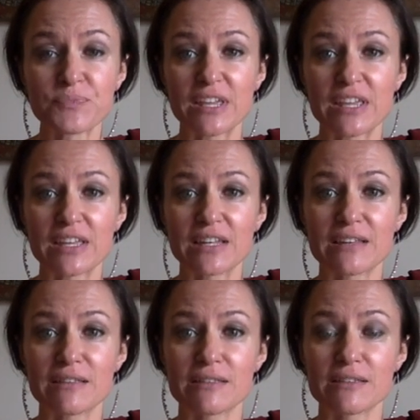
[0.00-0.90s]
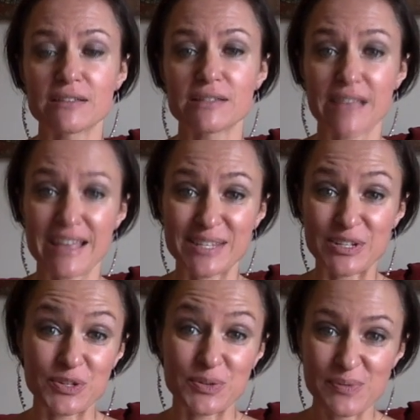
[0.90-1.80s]
in this last
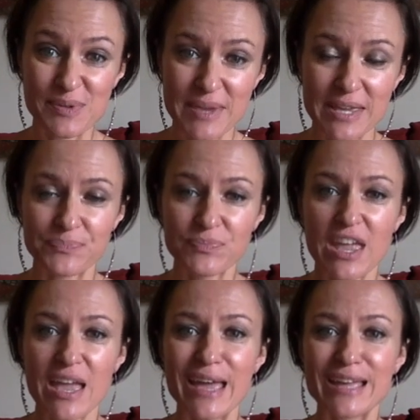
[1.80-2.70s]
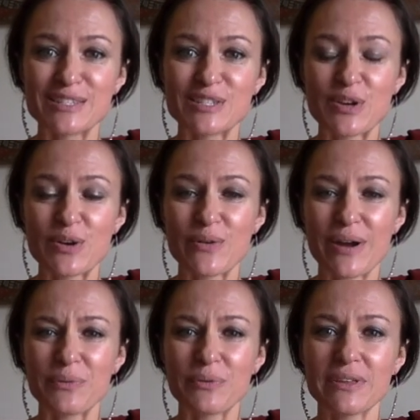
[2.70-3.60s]
session with me. And so
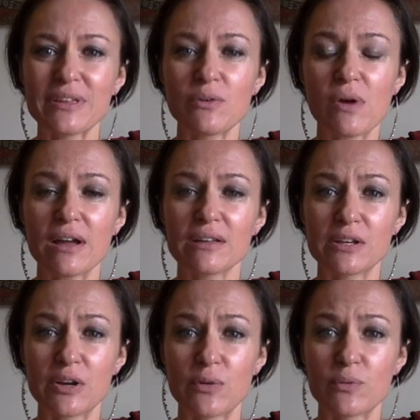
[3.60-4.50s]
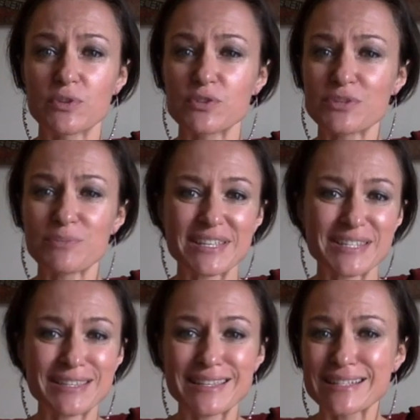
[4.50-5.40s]
I really, there's some
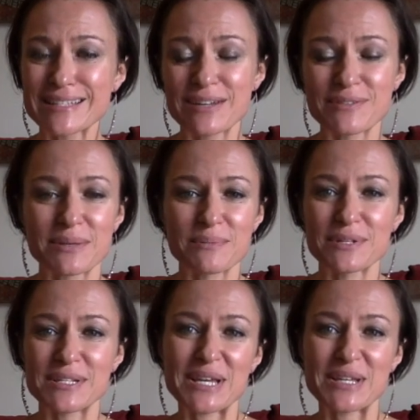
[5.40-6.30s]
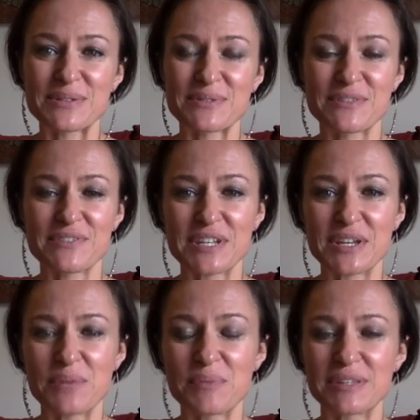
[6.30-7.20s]
basic things that I was able to tell you in the
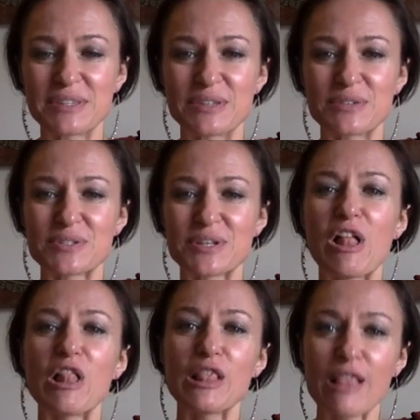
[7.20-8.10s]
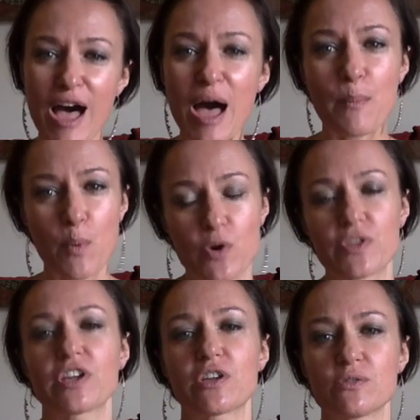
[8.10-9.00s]
video, but there's a lot more
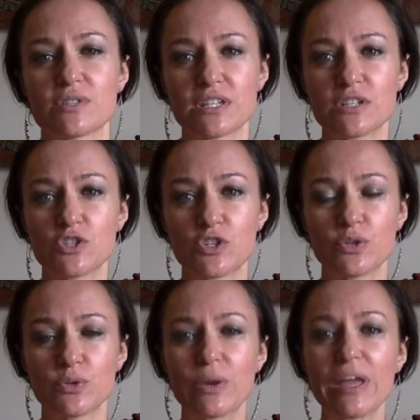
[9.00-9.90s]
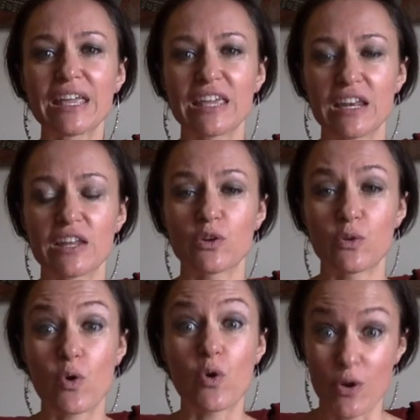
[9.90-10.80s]
that goes into getting
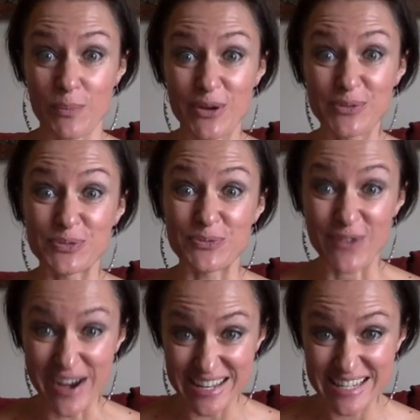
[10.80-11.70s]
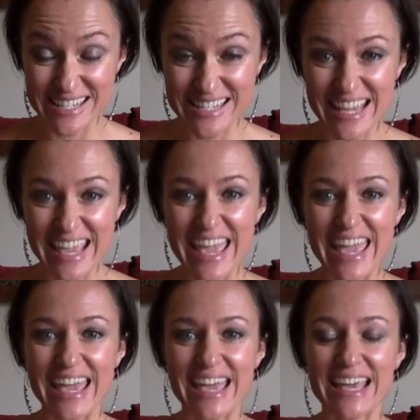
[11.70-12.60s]
your hormones right.
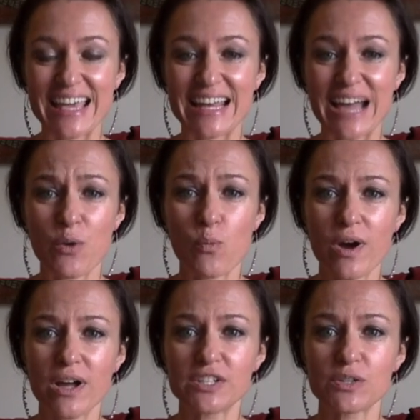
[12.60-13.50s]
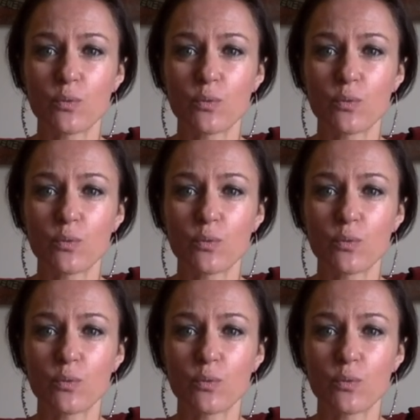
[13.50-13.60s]
And I want